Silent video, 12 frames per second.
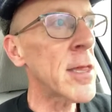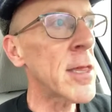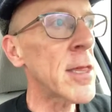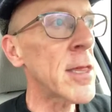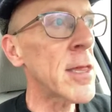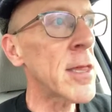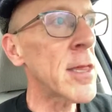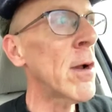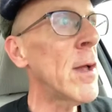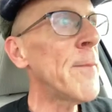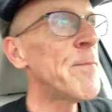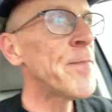We are,
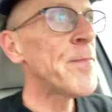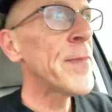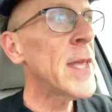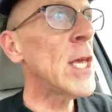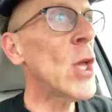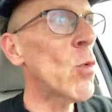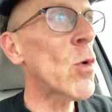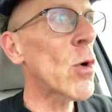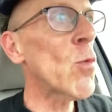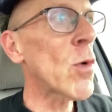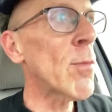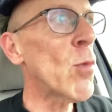we're
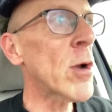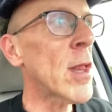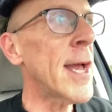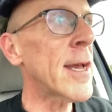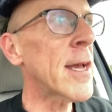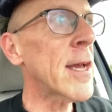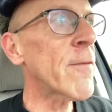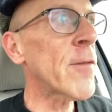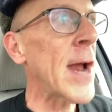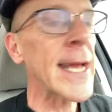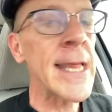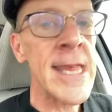more like
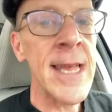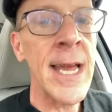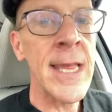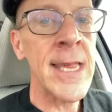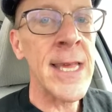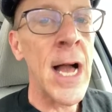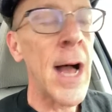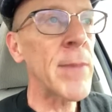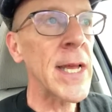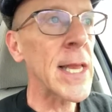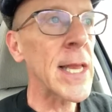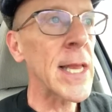Frankenstein's zombie.
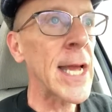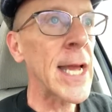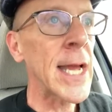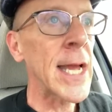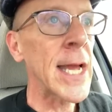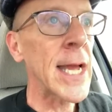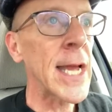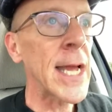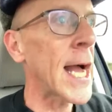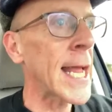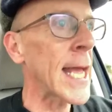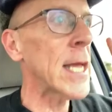Like we just gotta,
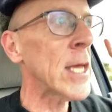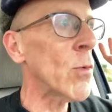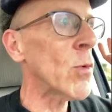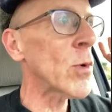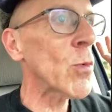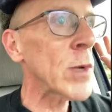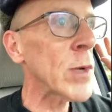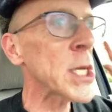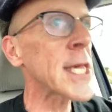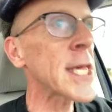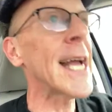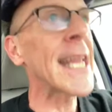we just got
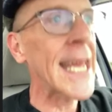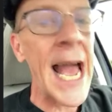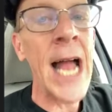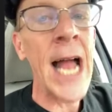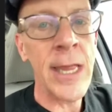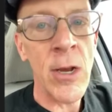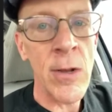to get out of there.